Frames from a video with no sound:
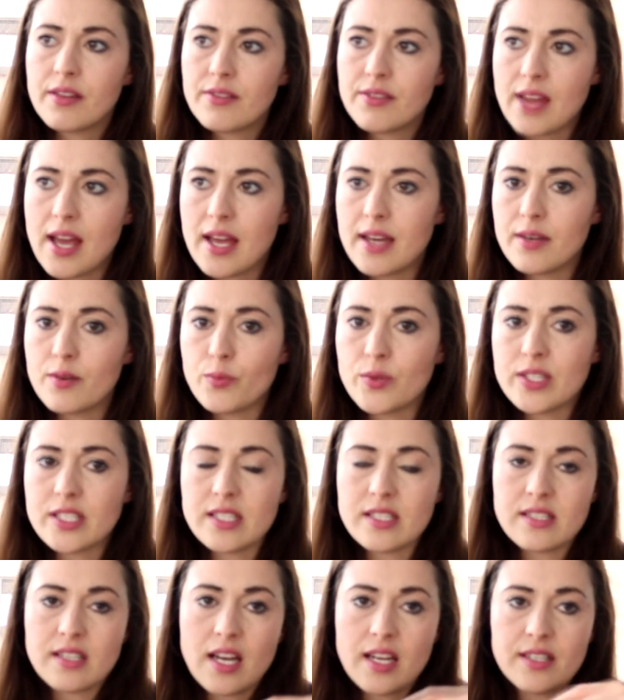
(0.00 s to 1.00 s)
Then we
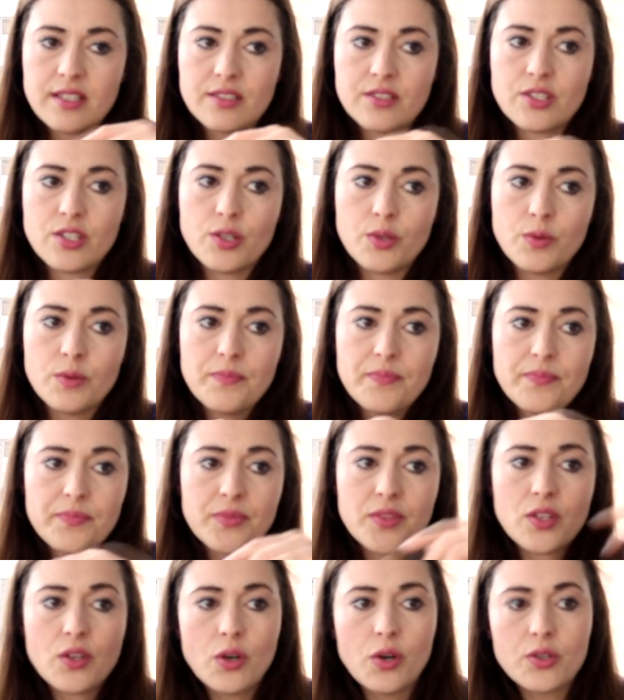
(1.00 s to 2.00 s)
decided to
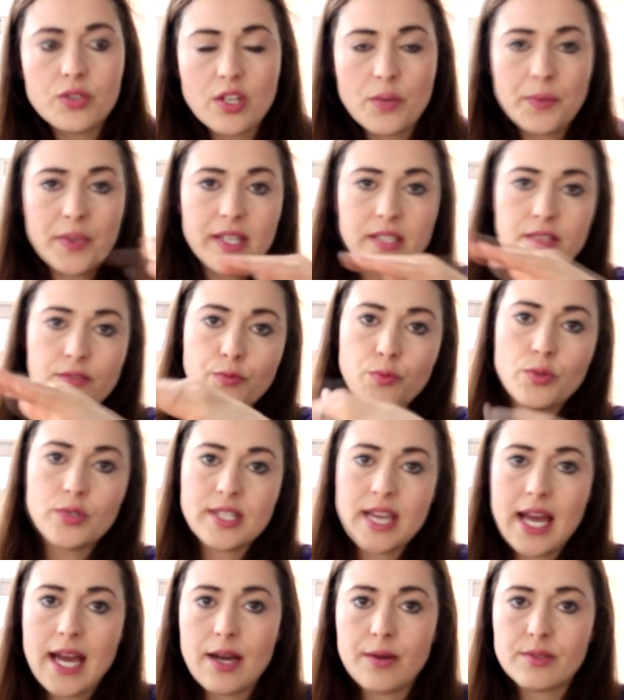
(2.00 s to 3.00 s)
cut a piece of wood
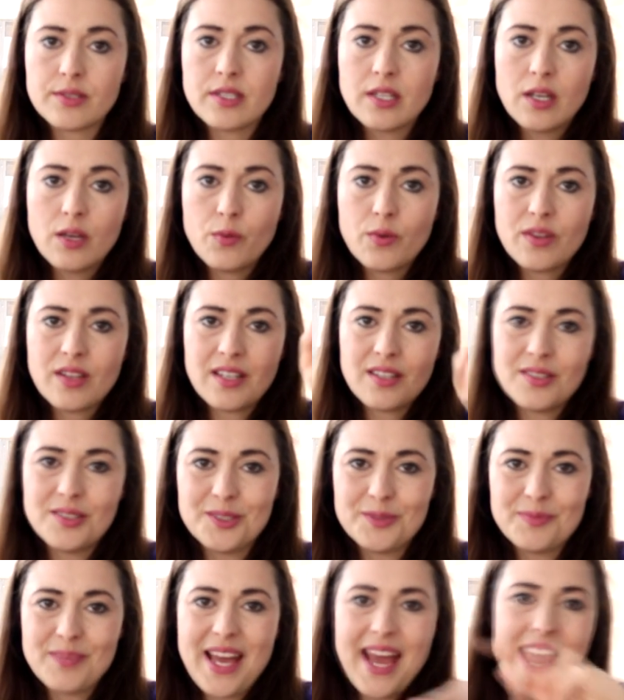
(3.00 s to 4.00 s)
out with
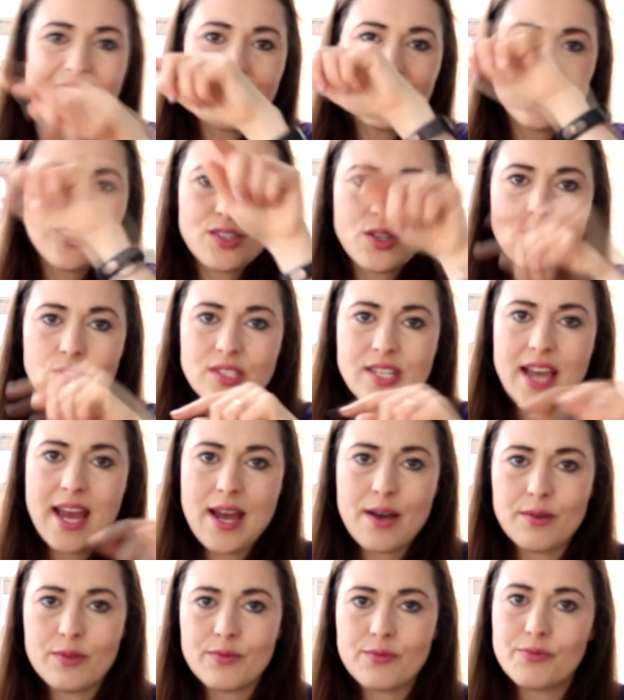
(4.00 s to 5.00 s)
little ends cut
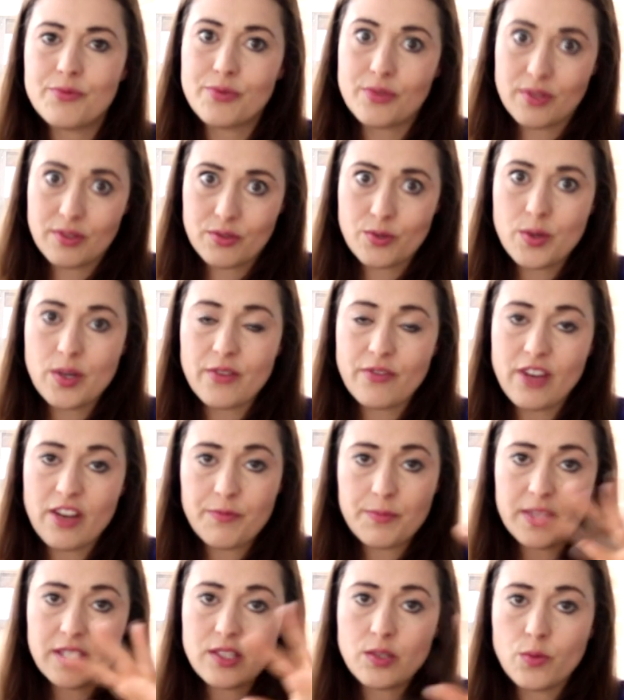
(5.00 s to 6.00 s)
out for the 25
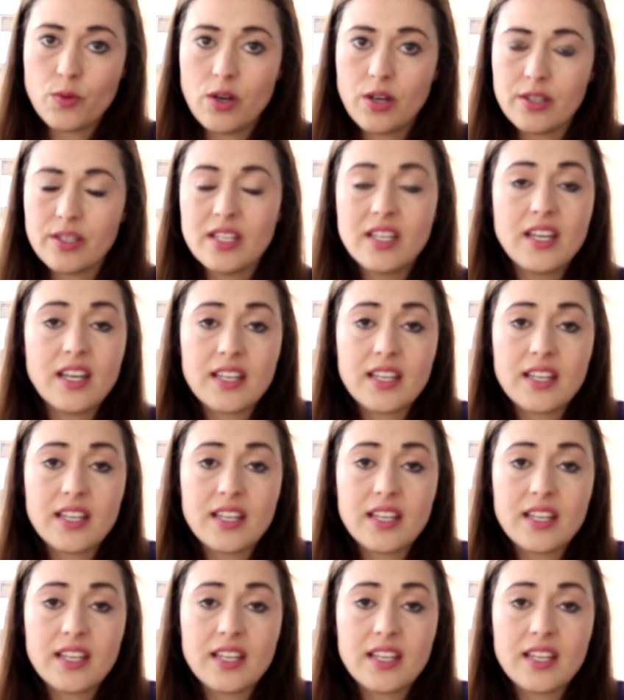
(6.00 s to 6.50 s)
metre one.